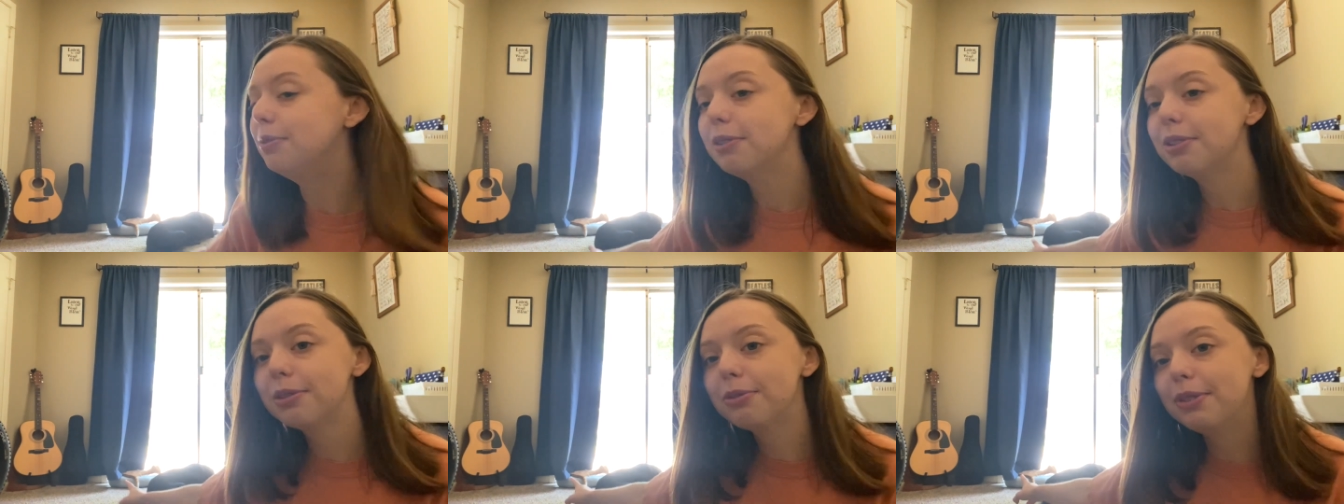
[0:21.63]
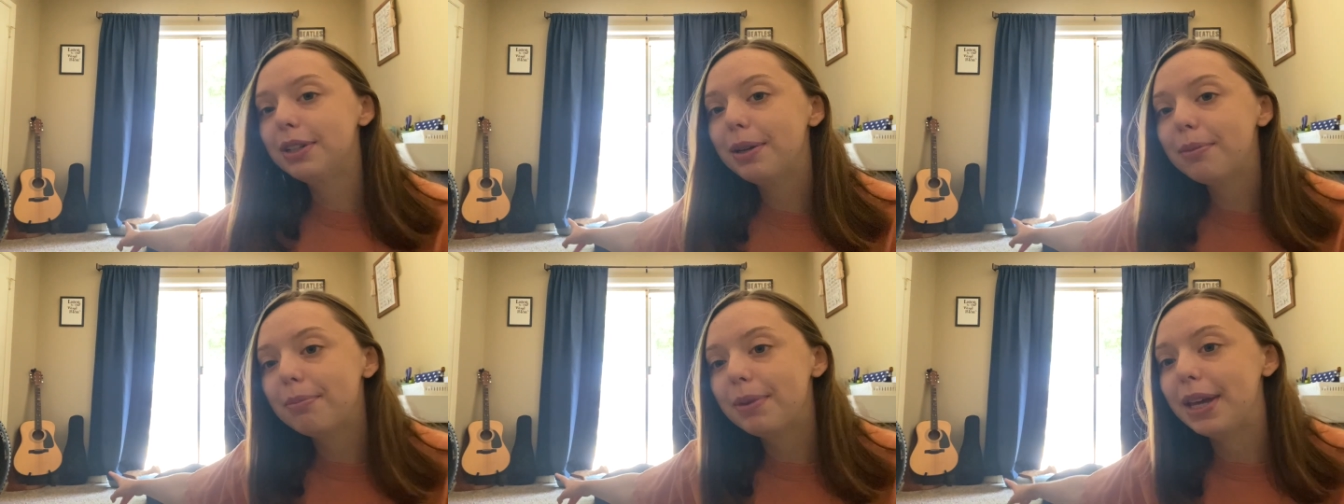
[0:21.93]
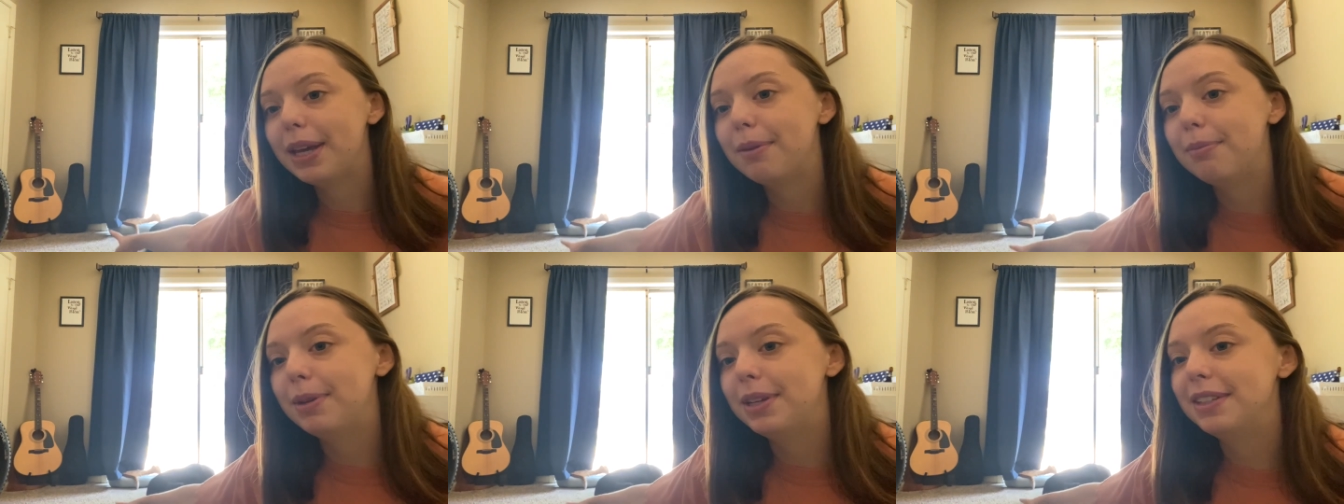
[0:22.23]
sweet
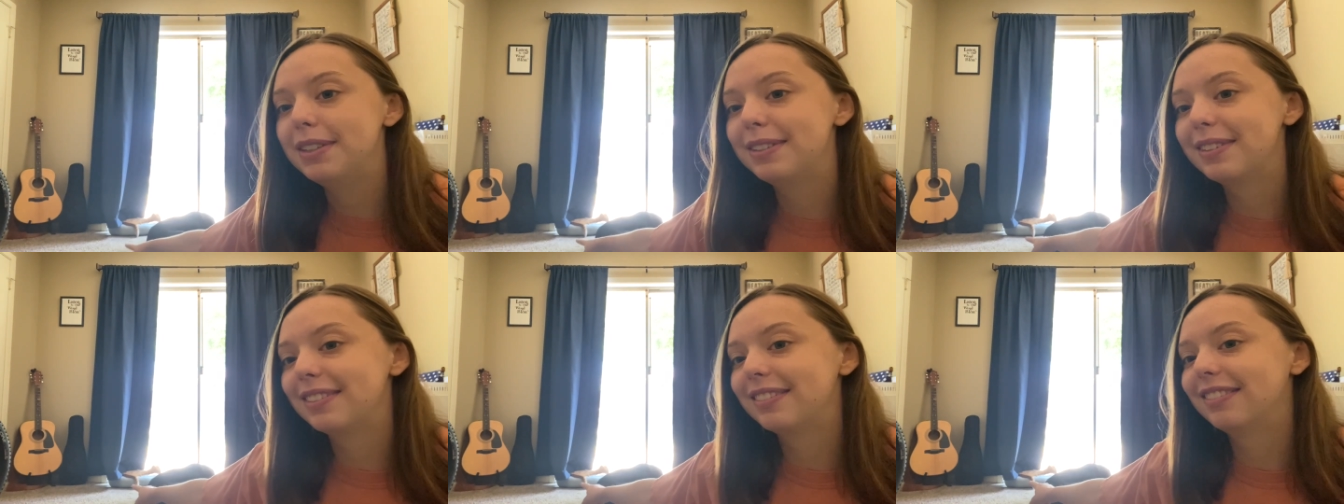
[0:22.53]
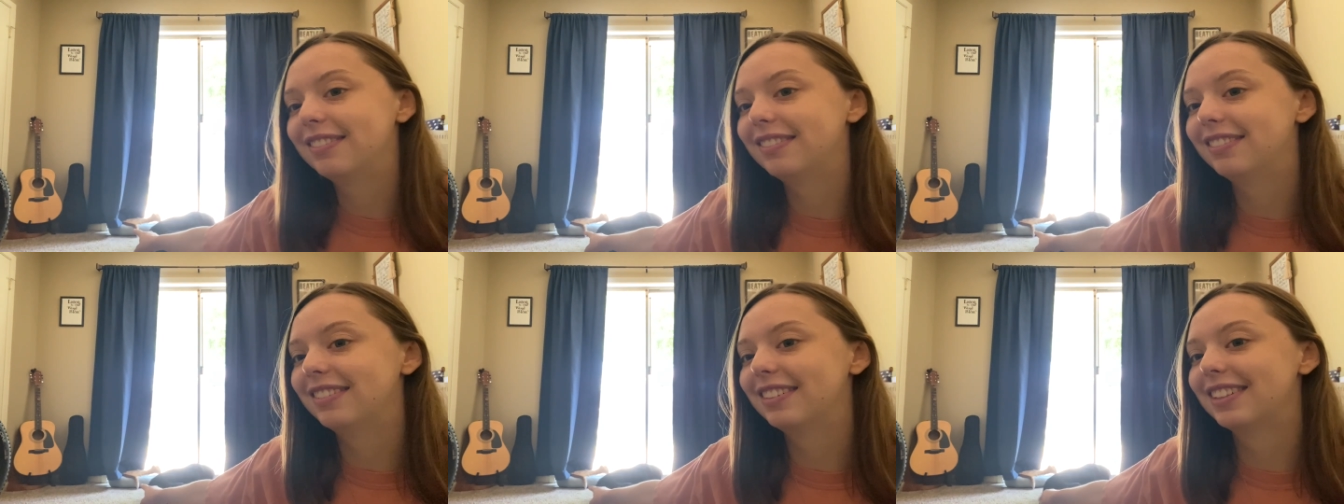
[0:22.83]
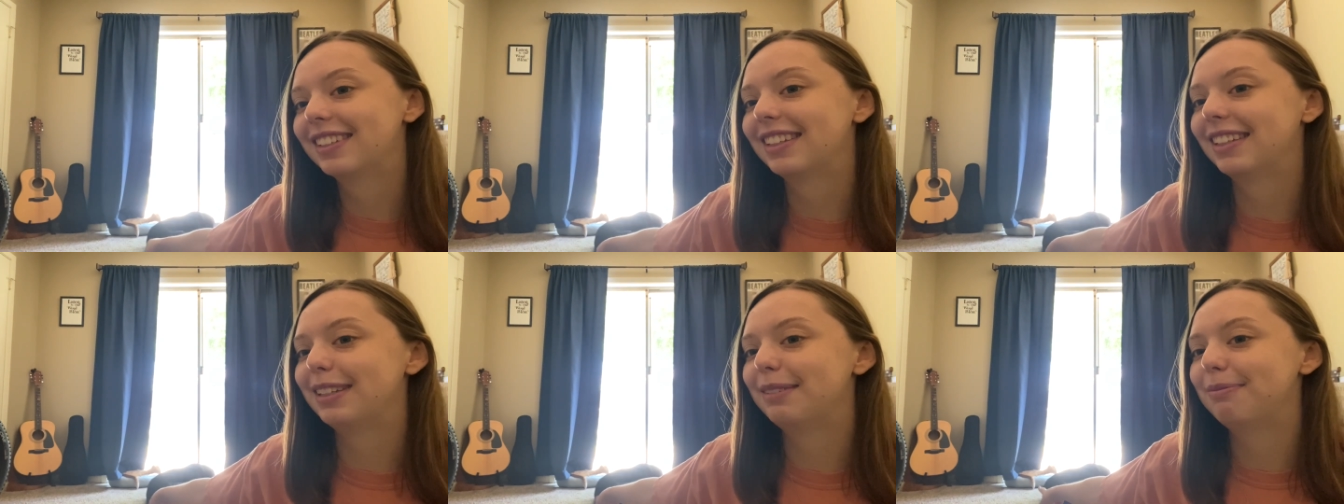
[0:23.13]
babies
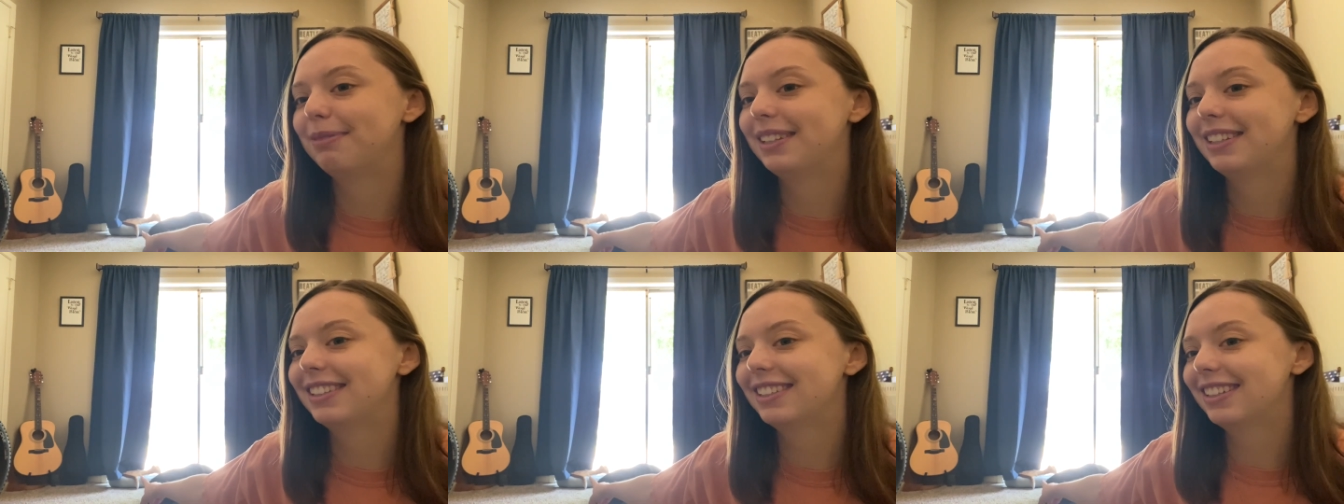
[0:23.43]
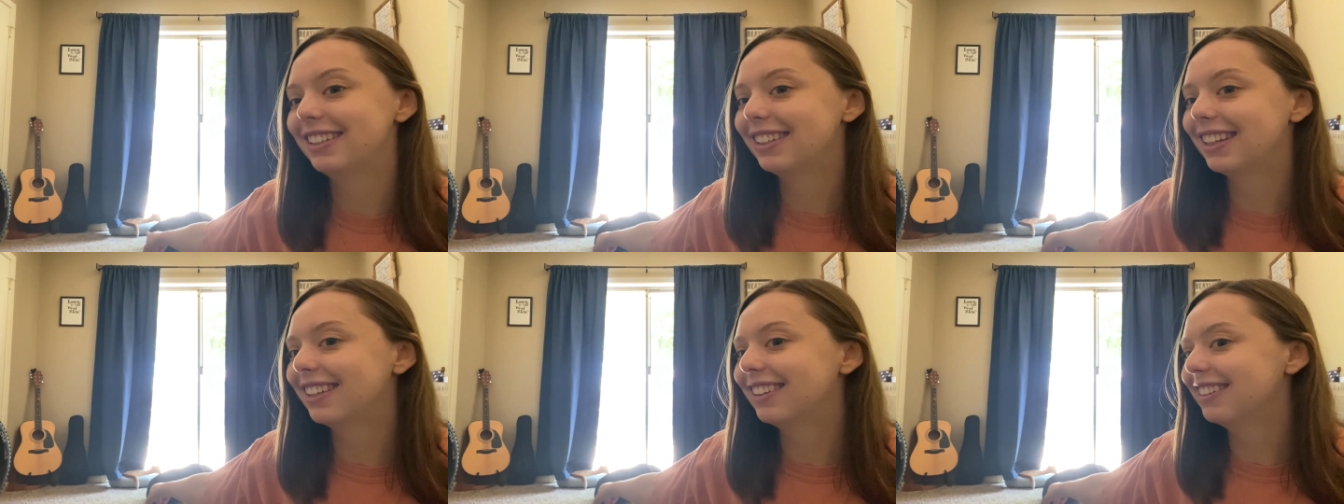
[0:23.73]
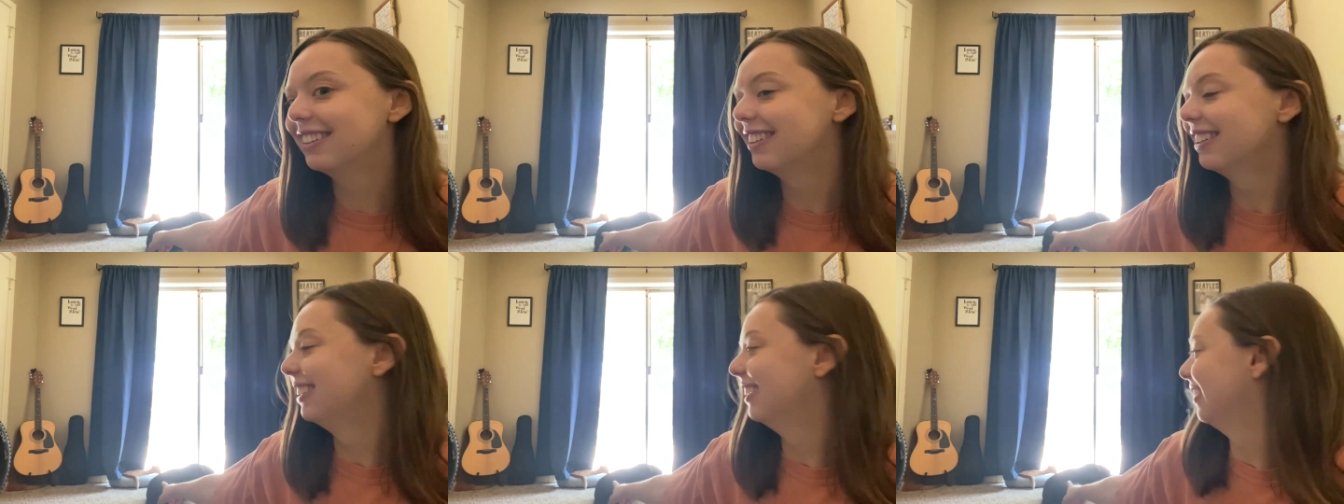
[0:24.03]
sleeping
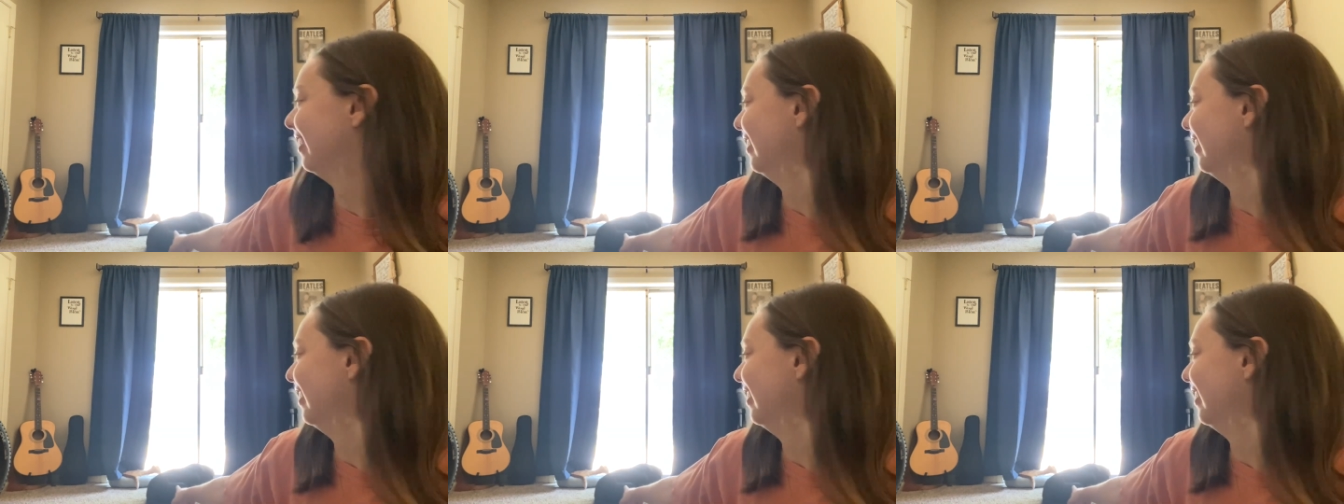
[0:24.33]
together.